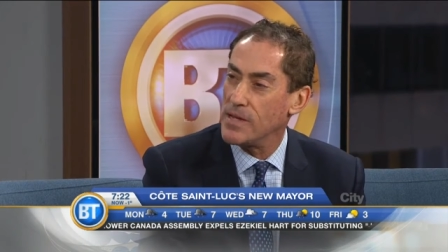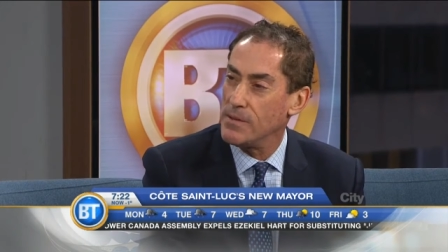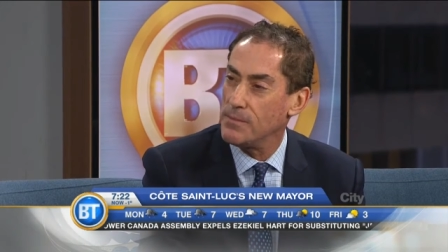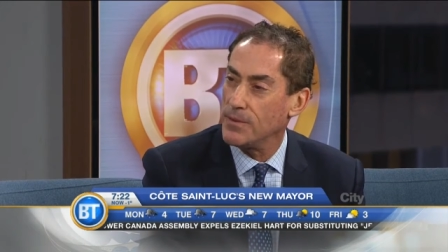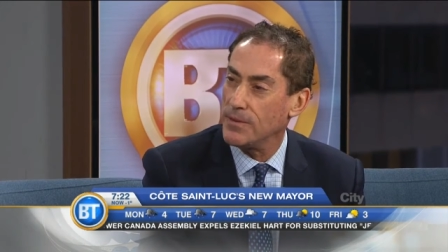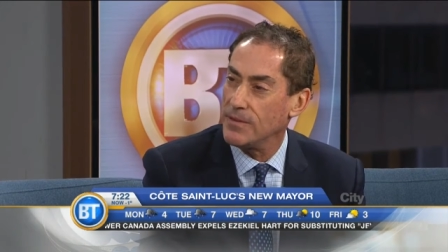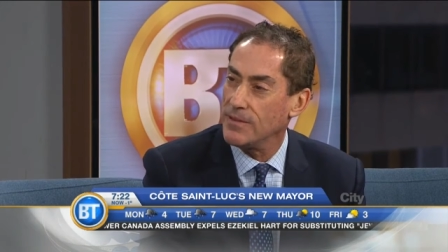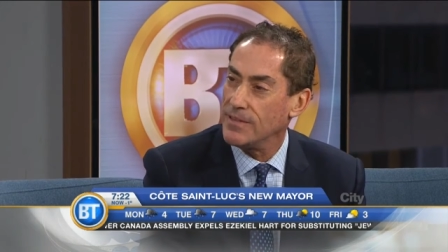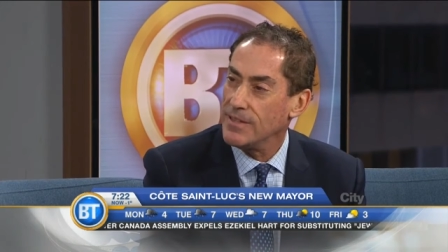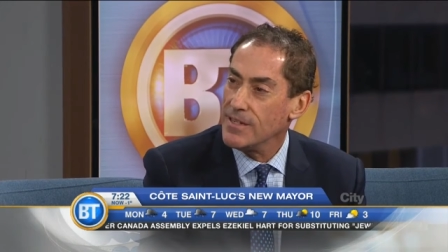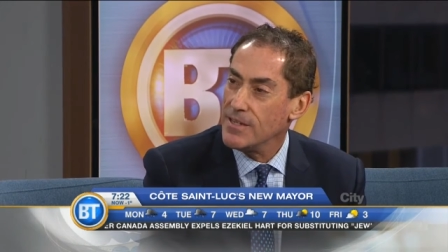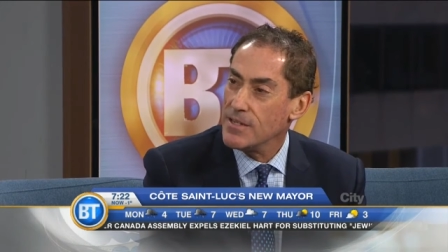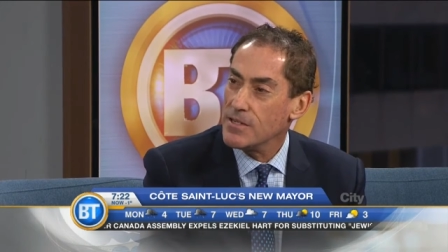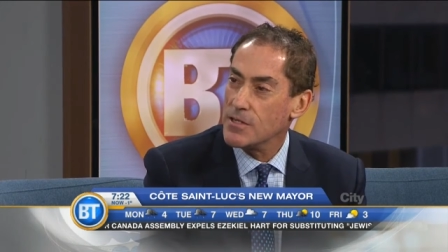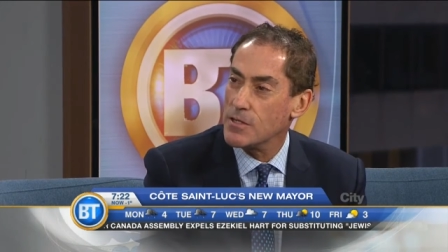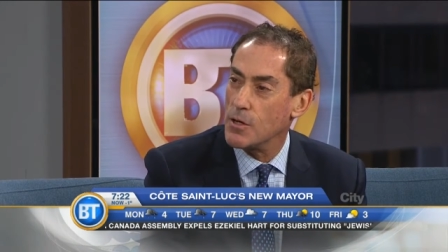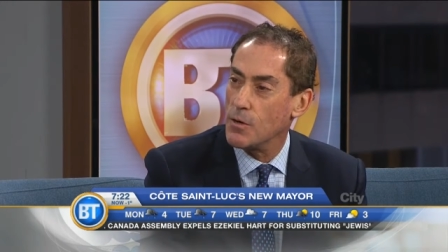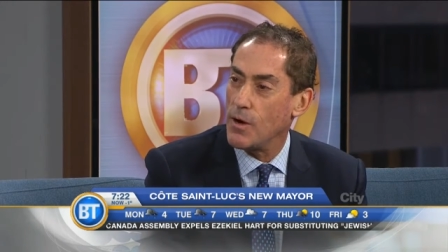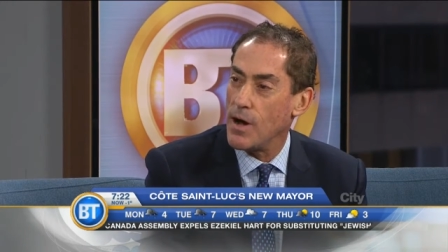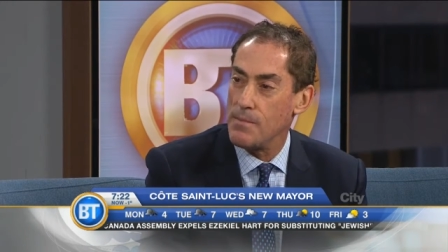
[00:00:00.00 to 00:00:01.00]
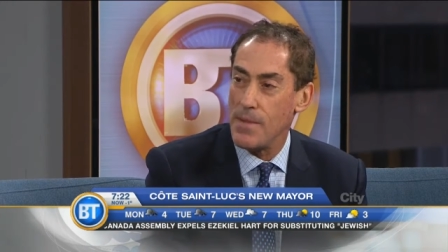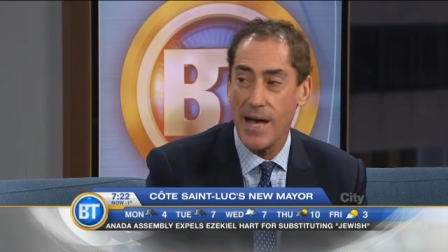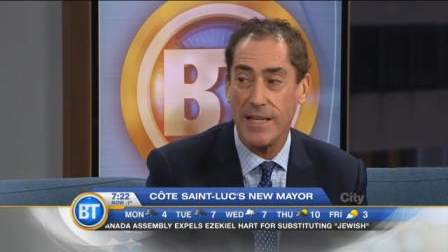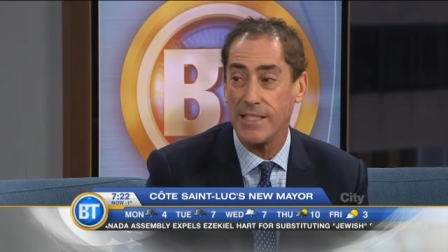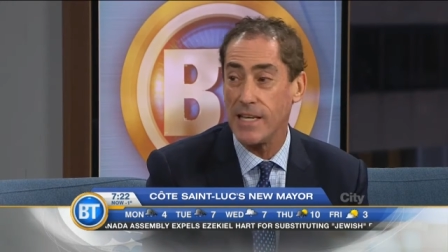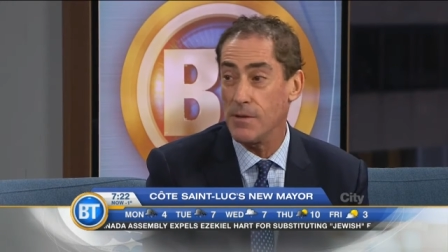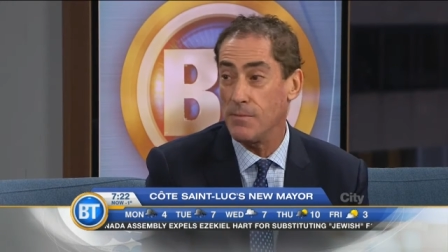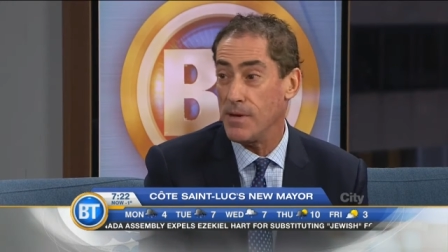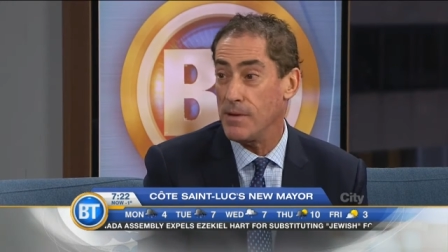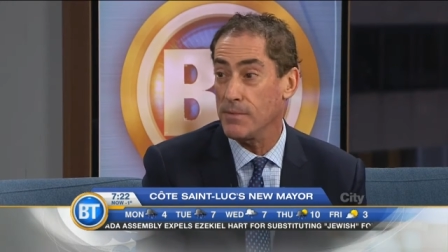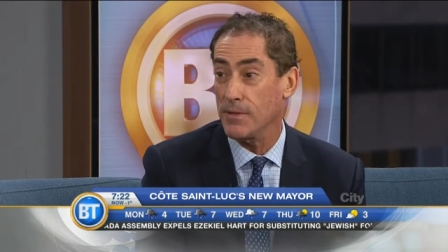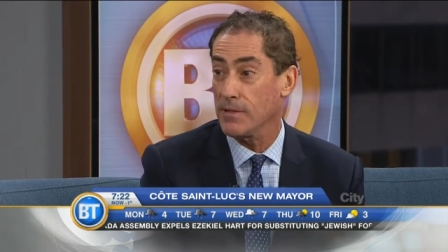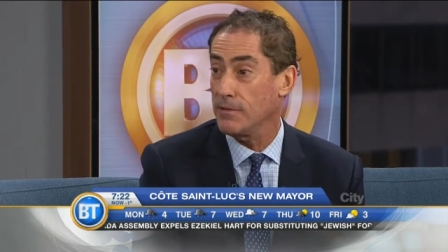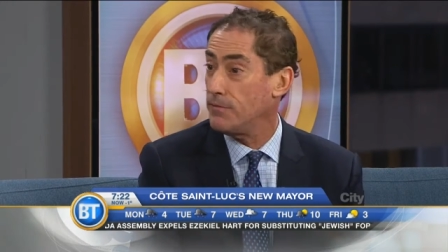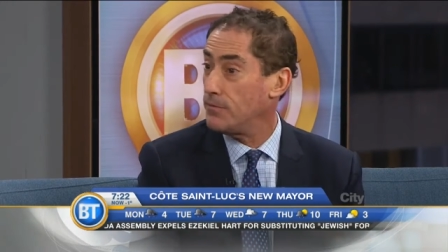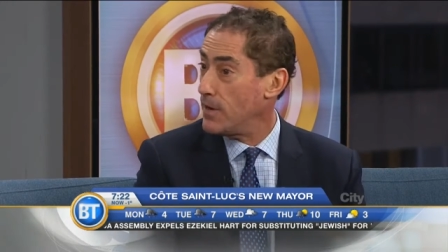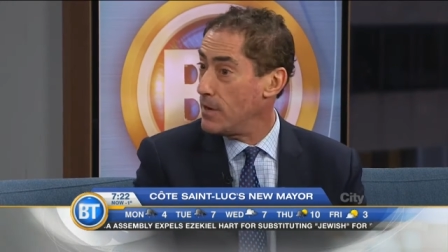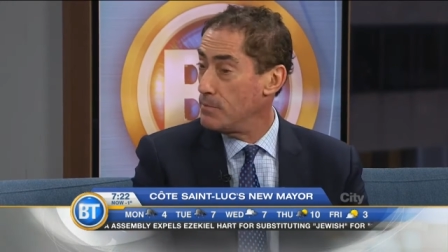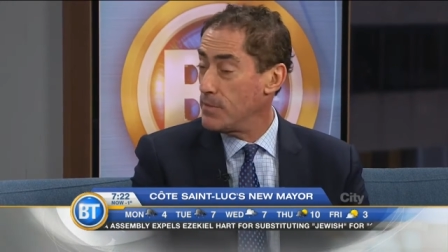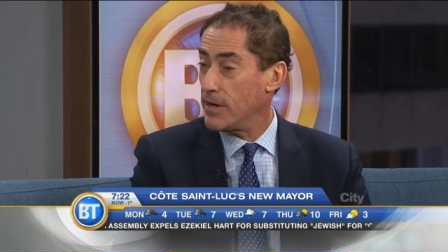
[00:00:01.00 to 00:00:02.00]
people. So I'm asking people to
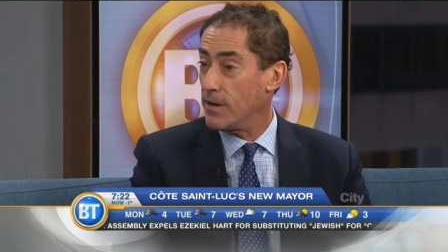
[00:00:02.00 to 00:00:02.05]
friend me